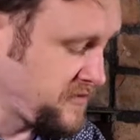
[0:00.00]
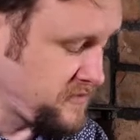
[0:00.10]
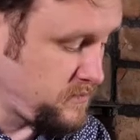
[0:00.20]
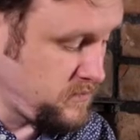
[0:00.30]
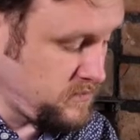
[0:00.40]

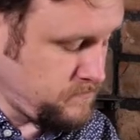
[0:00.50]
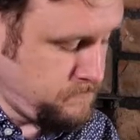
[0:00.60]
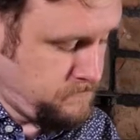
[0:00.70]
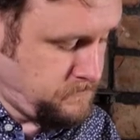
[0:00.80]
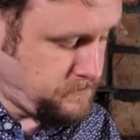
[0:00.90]
is
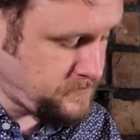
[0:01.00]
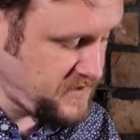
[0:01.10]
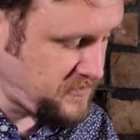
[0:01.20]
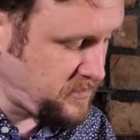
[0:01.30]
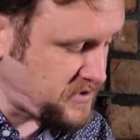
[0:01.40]

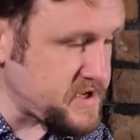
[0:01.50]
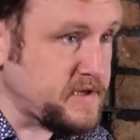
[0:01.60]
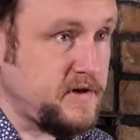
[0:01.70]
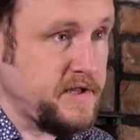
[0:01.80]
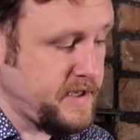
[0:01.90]
it's
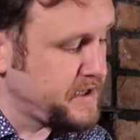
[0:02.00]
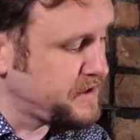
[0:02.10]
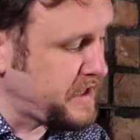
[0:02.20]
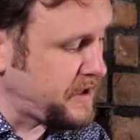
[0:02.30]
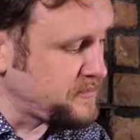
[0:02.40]
particularly
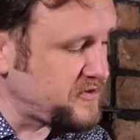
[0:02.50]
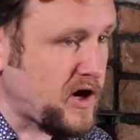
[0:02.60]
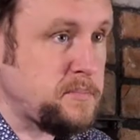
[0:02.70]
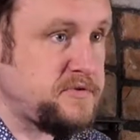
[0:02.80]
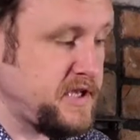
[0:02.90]
in
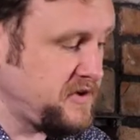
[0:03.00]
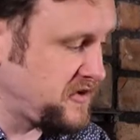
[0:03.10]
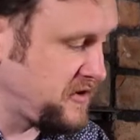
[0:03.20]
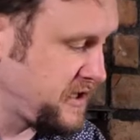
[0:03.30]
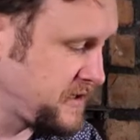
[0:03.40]
drop D
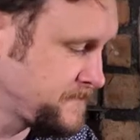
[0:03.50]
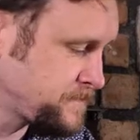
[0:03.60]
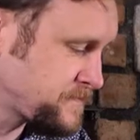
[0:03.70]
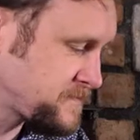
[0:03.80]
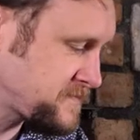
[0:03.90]
tuning,
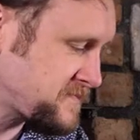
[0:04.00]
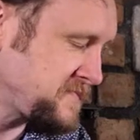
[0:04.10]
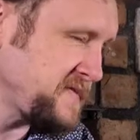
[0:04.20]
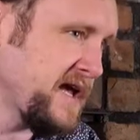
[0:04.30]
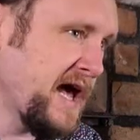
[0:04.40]

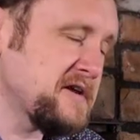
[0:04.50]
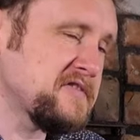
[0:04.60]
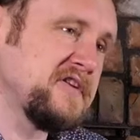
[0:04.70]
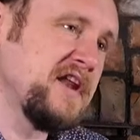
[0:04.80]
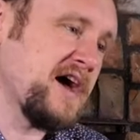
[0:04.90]
and
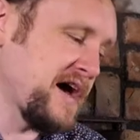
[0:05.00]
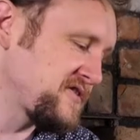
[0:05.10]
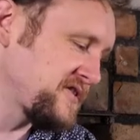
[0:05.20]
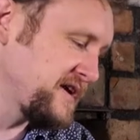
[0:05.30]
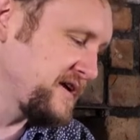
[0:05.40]
it's
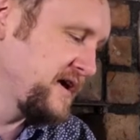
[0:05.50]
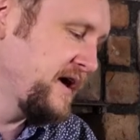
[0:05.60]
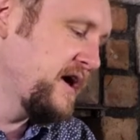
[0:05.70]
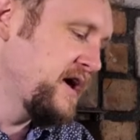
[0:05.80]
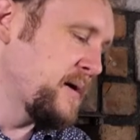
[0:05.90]

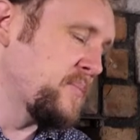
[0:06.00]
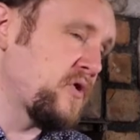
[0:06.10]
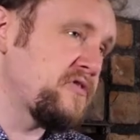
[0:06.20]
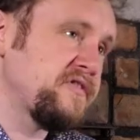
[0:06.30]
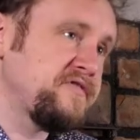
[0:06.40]
a
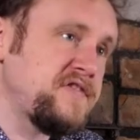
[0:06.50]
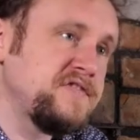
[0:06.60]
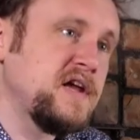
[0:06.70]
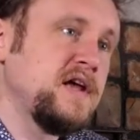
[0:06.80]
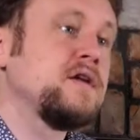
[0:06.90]
more
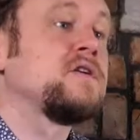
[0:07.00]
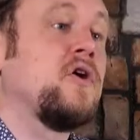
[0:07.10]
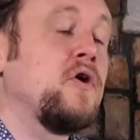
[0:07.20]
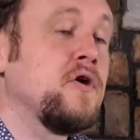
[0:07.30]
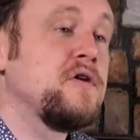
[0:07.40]
sophisticated
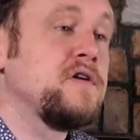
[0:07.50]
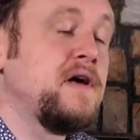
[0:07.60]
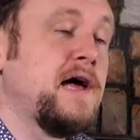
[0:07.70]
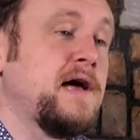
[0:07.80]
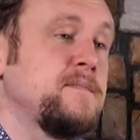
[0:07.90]
chord,
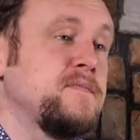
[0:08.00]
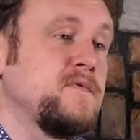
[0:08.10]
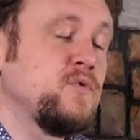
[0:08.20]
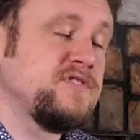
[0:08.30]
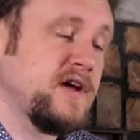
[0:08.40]

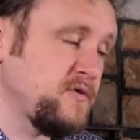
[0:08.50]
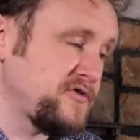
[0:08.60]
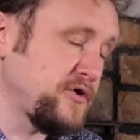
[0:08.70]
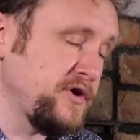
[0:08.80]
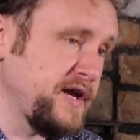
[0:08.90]
which I will
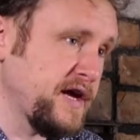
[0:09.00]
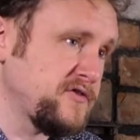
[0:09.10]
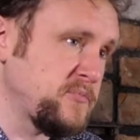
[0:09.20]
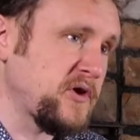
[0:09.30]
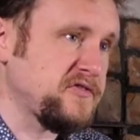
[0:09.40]
show you
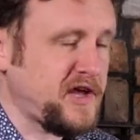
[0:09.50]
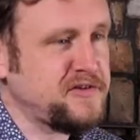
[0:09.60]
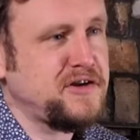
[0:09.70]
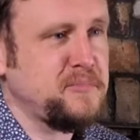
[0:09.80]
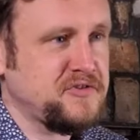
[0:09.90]
next, but it's
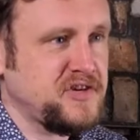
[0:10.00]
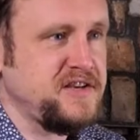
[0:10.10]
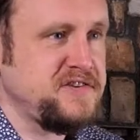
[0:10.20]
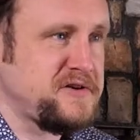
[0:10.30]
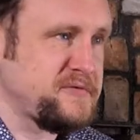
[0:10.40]
actually much
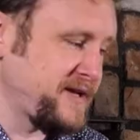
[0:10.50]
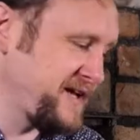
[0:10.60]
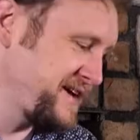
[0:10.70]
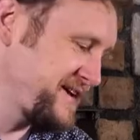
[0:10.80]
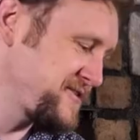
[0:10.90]
easier to
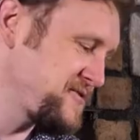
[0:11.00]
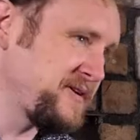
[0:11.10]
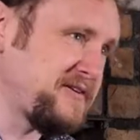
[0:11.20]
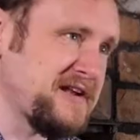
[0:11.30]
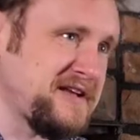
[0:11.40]
play, you'll
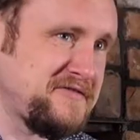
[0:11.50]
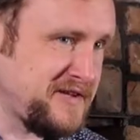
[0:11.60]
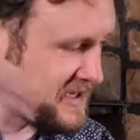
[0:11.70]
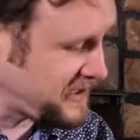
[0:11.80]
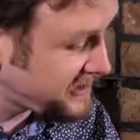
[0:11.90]
be relieved
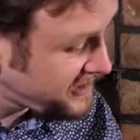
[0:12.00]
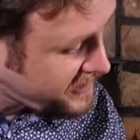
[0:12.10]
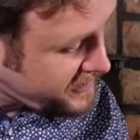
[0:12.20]
to hear.